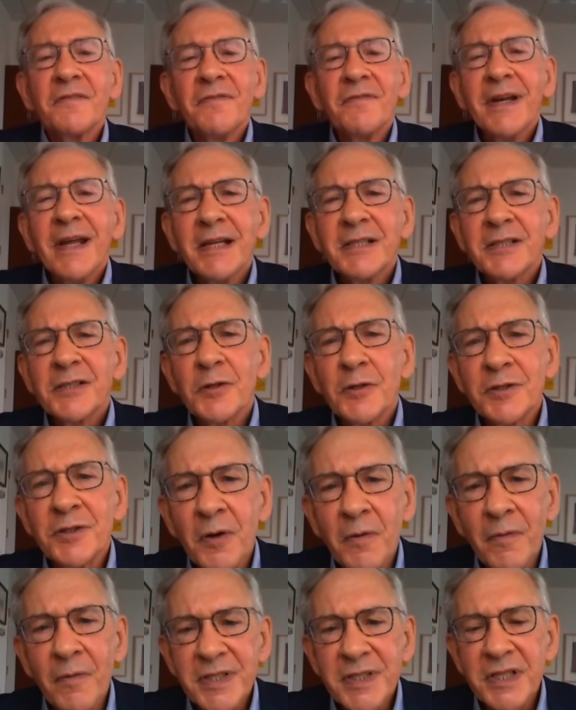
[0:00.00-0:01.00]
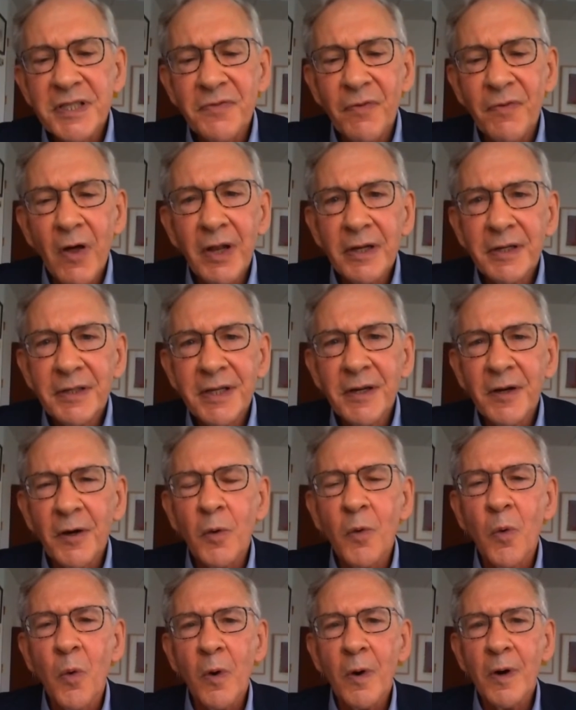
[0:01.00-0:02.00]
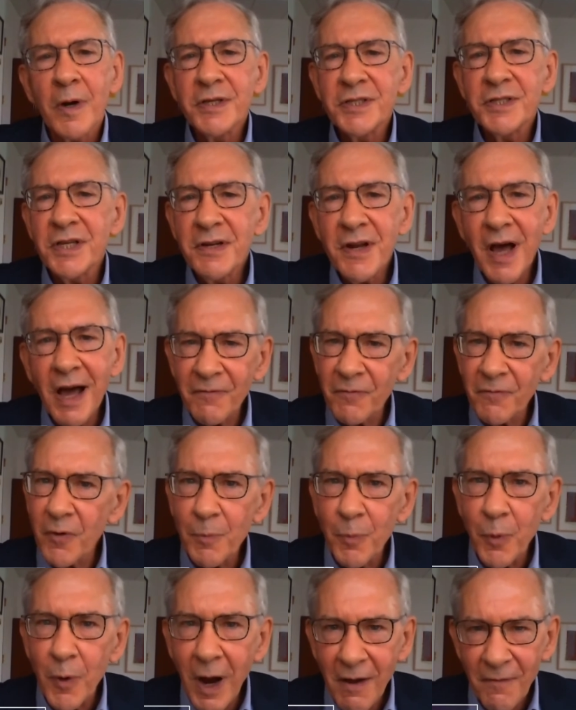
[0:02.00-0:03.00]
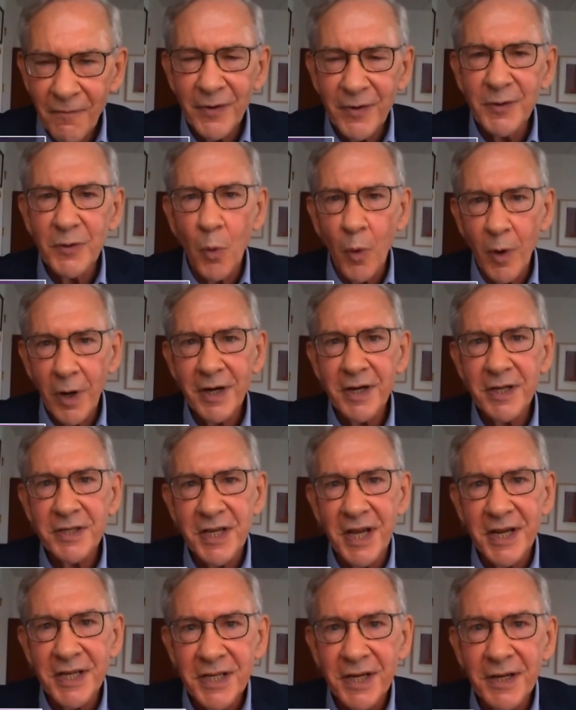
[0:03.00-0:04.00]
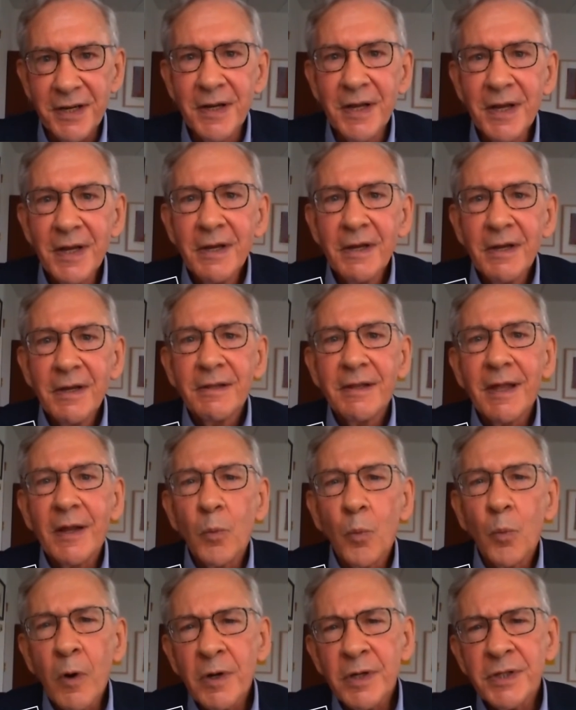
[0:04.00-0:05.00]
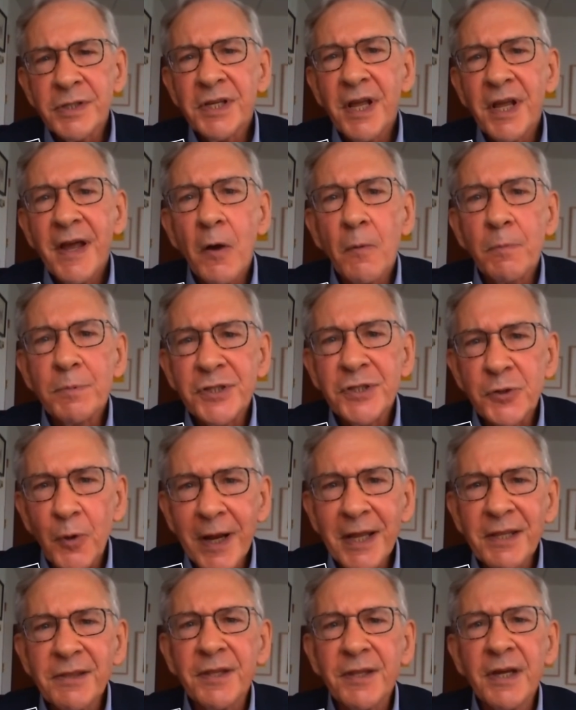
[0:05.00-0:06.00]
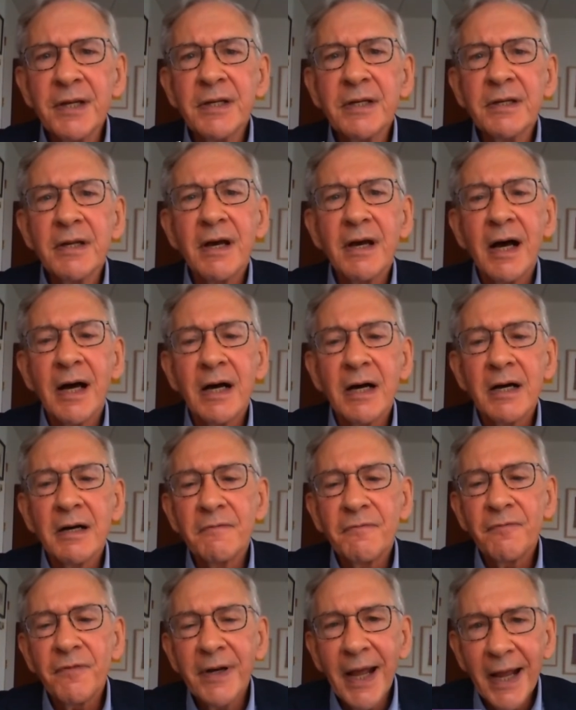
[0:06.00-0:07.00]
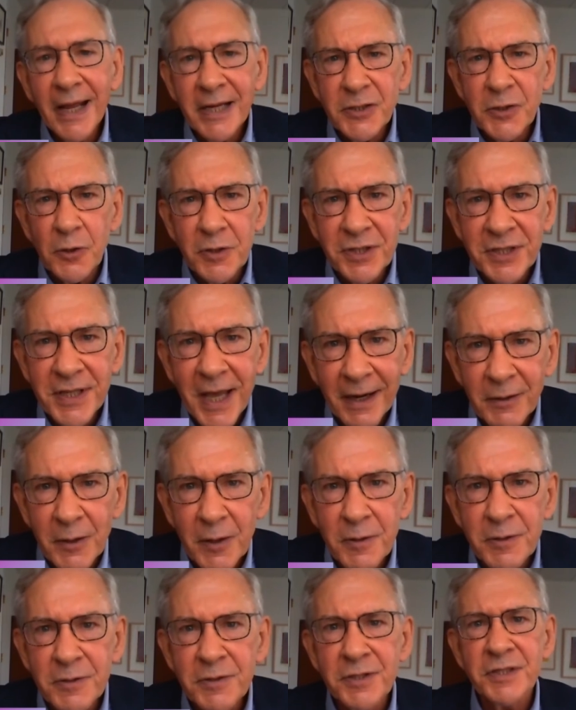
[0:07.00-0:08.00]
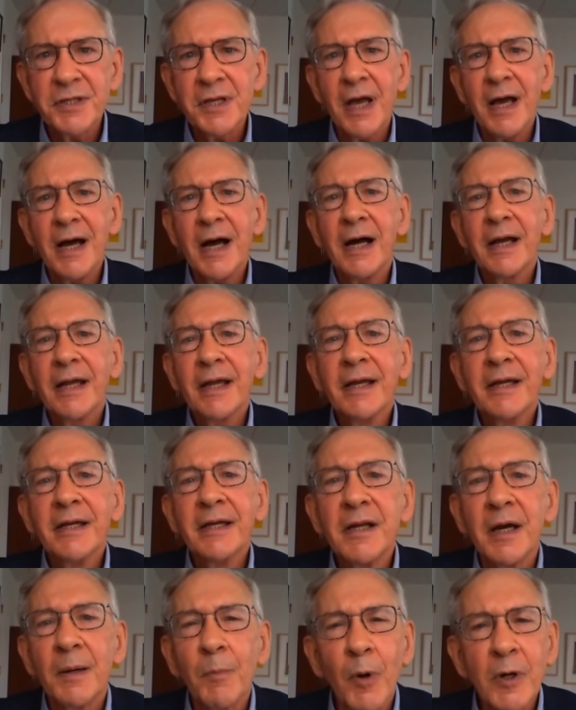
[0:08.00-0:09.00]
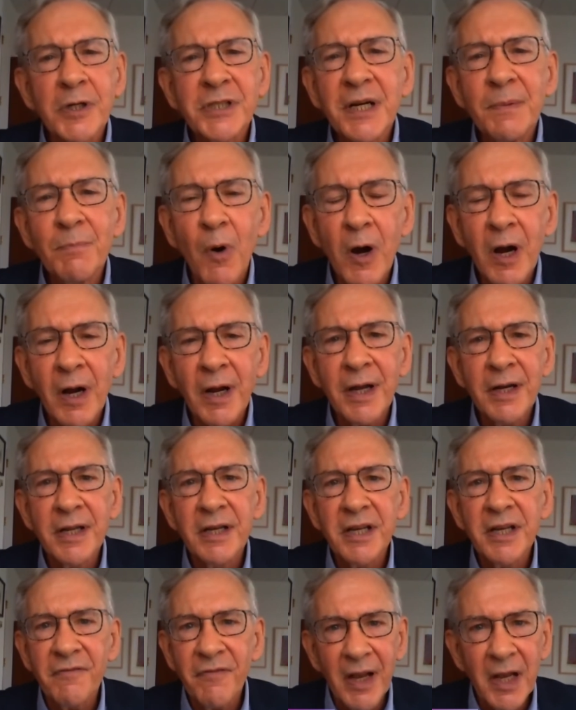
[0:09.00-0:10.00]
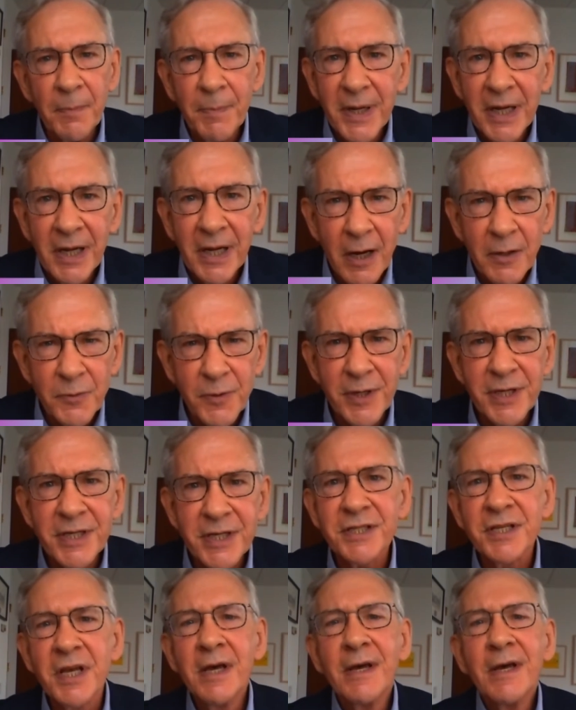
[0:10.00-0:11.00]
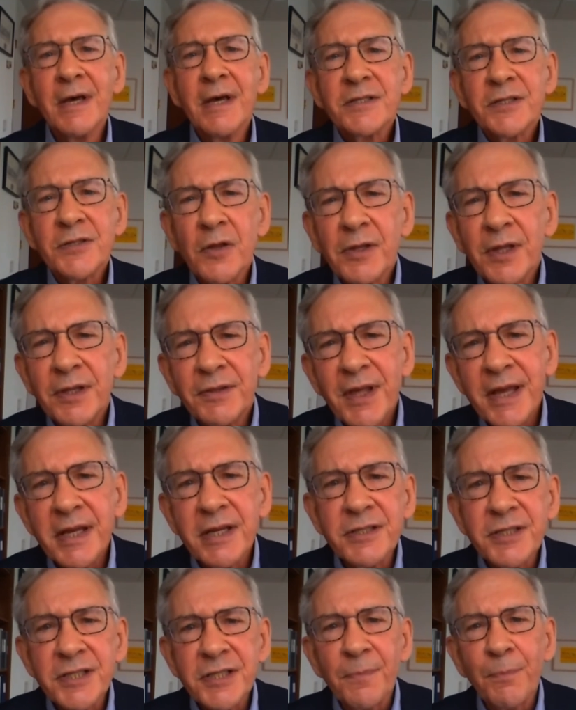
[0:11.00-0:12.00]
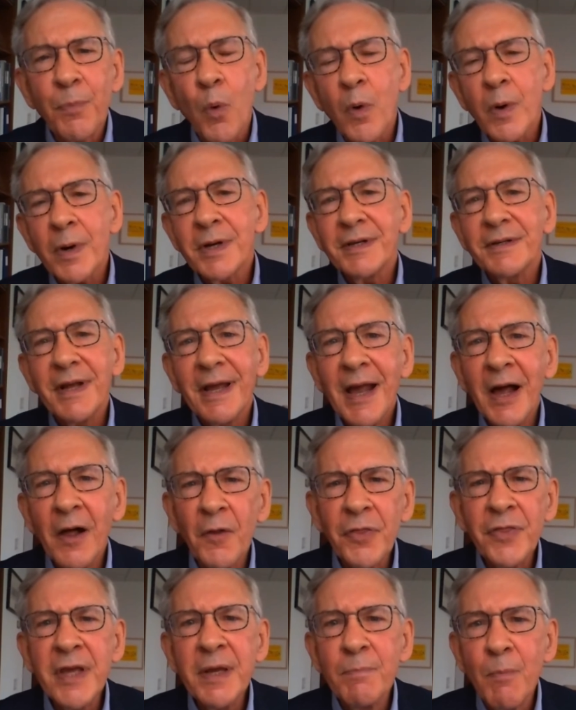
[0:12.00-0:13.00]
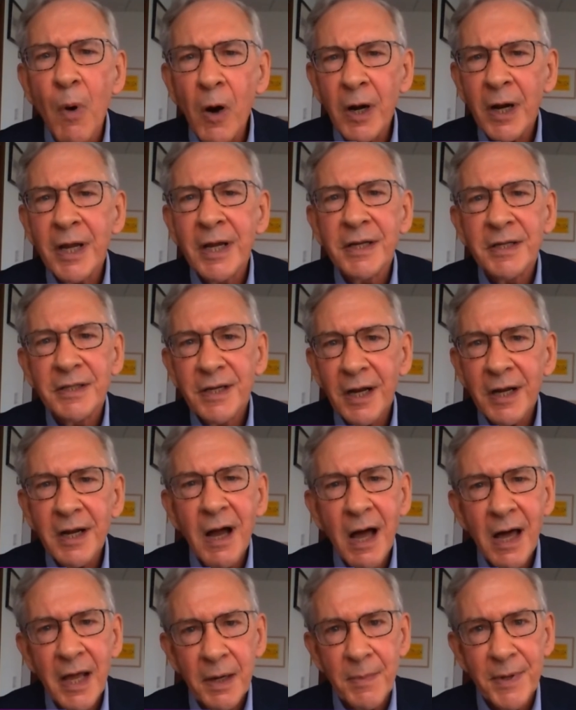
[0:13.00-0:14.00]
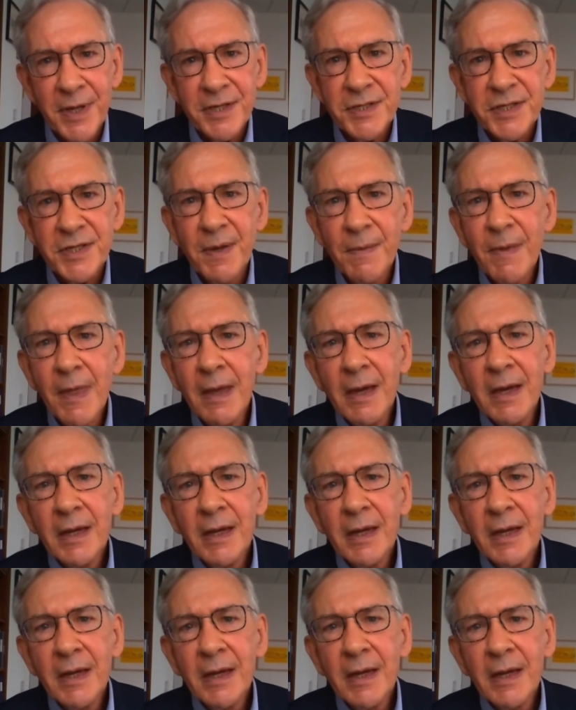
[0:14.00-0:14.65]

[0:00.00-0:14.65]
Financial Services Volunteer Corps is a not-for-profit organization that works to help strengthen uh, financial sectors in emerging market and developing countries so that they can support healthy market economies.